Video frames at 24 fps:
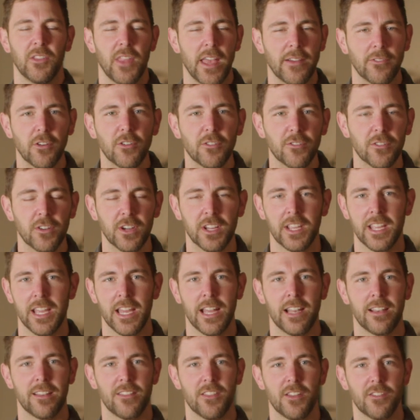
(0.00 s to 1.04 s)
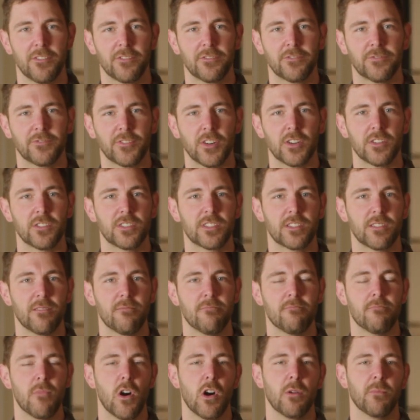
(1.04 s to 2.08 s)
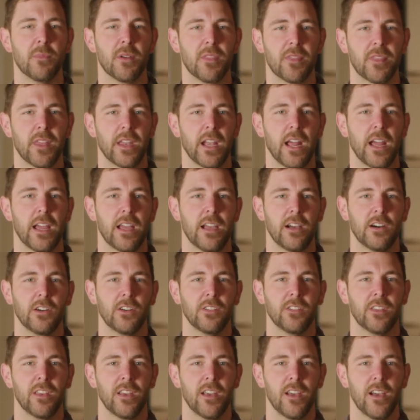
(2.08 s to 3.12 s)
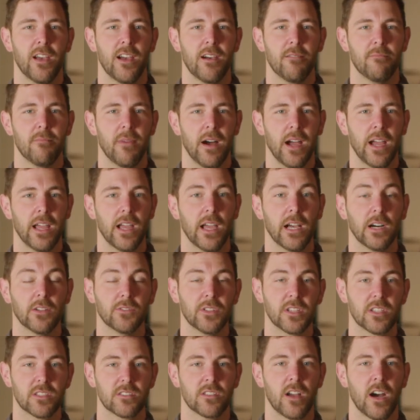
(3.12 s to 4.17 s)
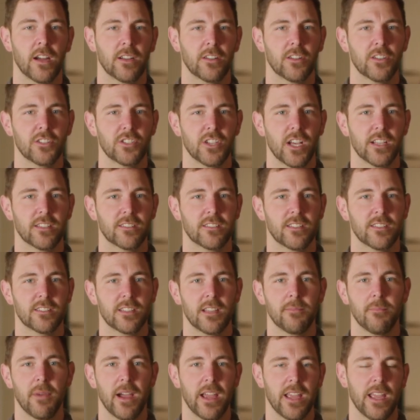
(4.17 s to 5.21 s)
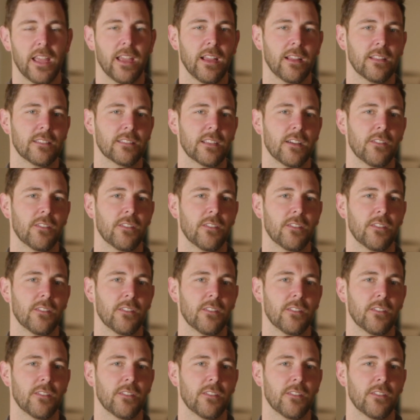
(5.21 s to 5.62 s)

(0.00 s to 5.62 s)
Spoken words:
never forget the first moment that I held my eldest daughter, Justice, in my hands.